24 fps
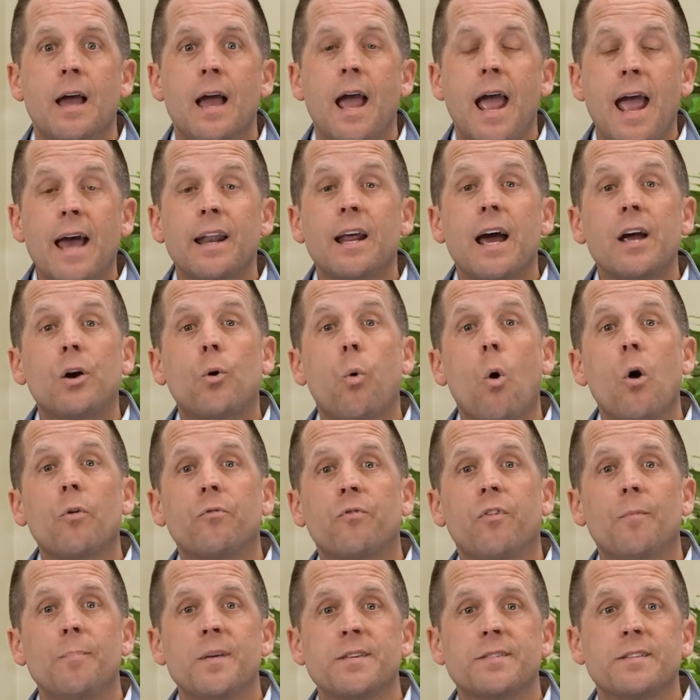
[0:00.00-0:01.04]
And I
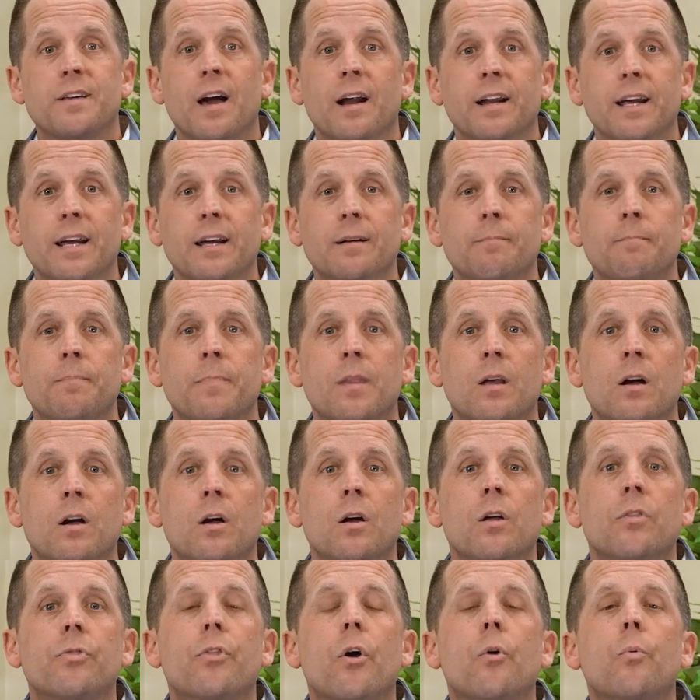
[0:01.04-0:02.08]
quote from the study,
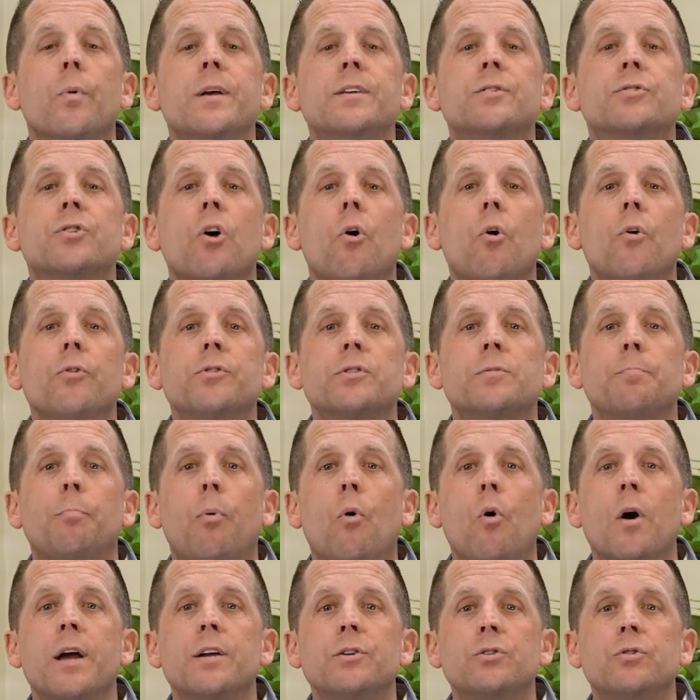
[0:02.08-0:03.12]
"The results
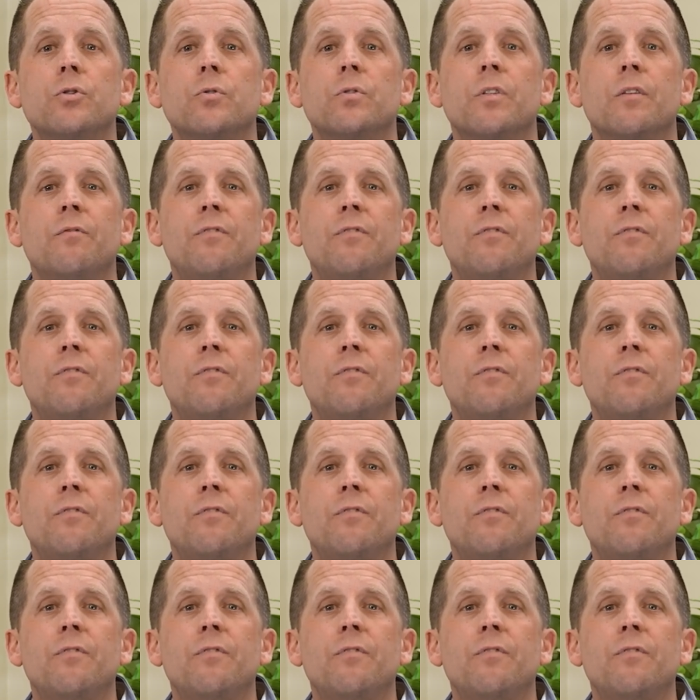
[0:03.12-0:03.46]
point to the